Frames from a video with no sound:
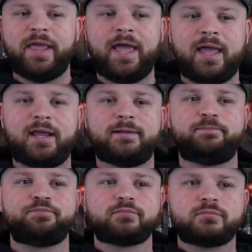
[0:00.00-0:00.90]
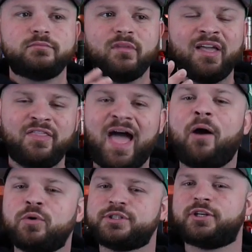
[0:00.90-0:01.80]
and
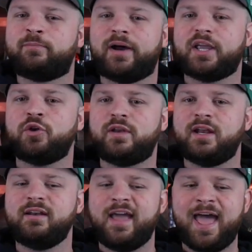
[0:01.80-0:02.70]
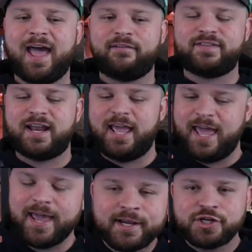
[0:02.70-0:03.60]
that was your bite. You didn't have
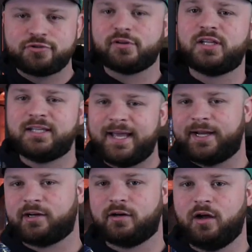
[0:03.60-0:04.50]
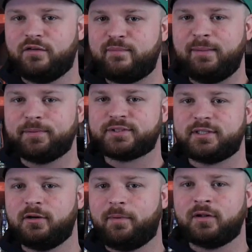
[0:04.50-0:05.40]
that extra layer of maple
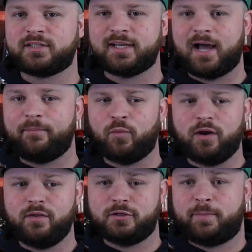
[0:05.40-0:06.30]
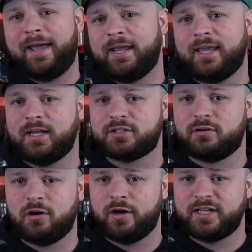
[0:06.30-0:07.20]
syrup on top where those pancakes
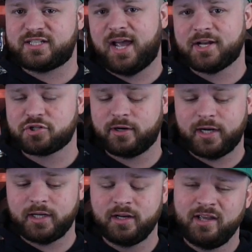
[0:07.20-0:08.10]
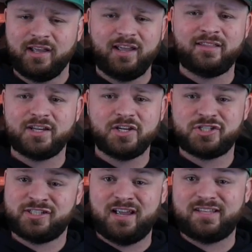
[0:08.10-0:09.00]
are already saturated and then you
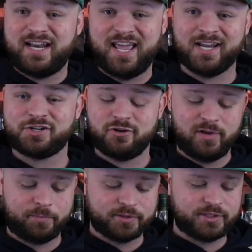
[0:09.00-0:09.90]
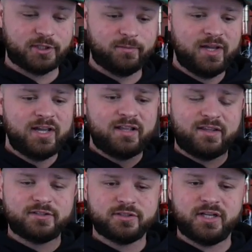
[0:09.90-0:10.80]
just had that extra maple syrup.
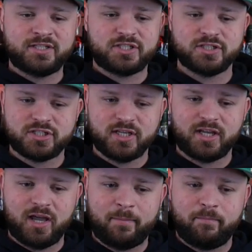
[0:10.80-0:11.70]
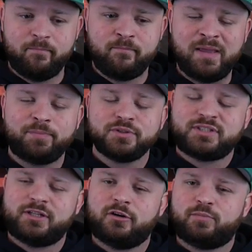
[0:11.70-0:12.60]
These are it's just like a maple
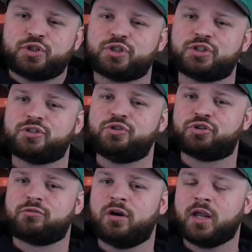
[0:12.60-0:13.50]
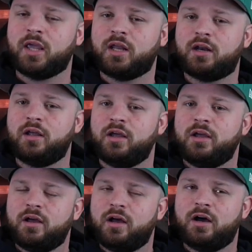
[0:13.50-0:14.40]
syrup drunken
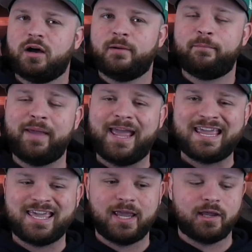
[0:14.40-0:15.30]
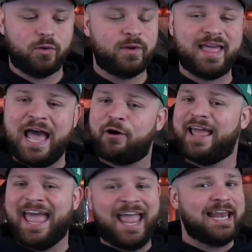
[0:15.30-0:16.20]
um, pancake
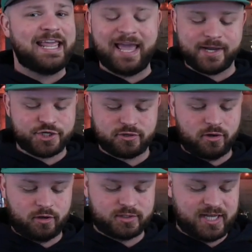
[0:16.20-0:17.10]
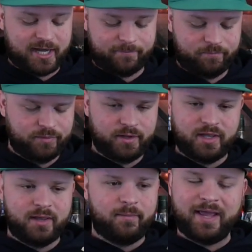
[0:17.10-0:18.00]
without any extra on top.
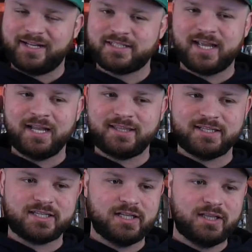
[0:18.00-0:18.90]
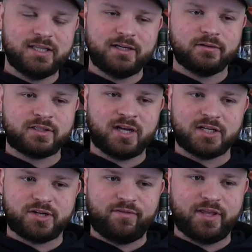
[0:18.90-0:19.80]
And it's got this little
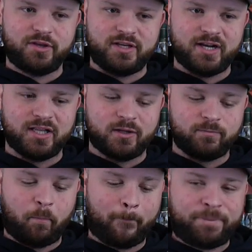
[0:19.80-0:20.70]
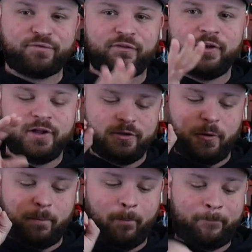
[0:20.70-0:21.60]
touch of like you did a little poof,
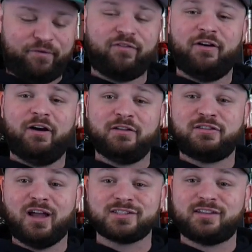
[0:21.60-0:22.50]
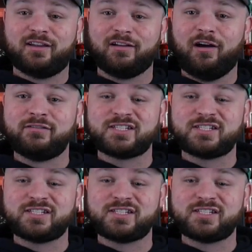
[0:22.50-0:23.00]
little poof, dusting of